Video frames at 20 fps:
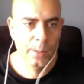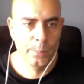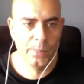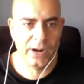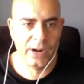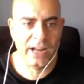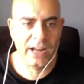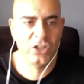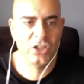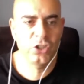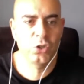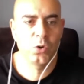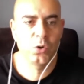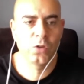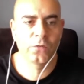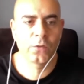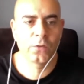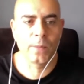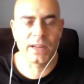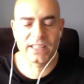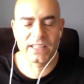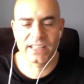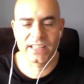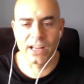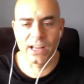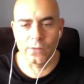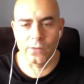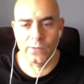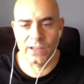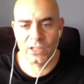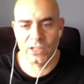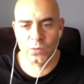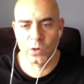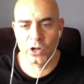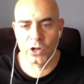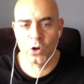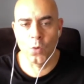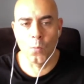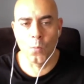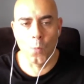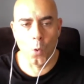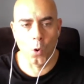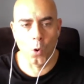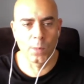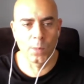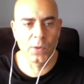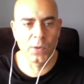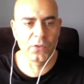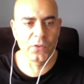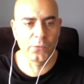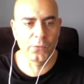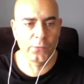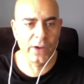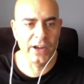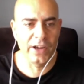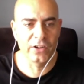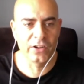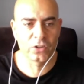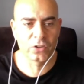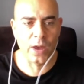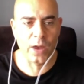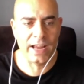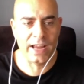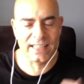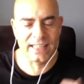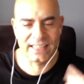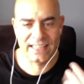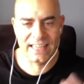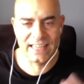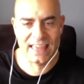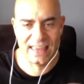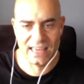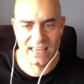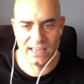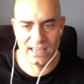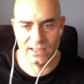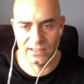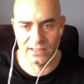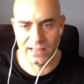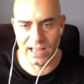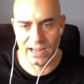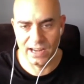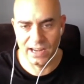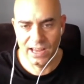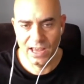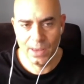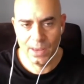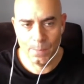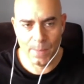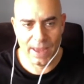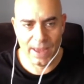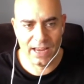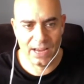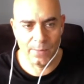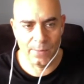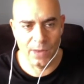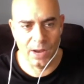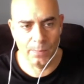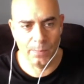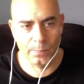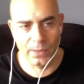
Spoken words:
But I just do it for myself. I just want to know more about the fighters so I can see things that may come up,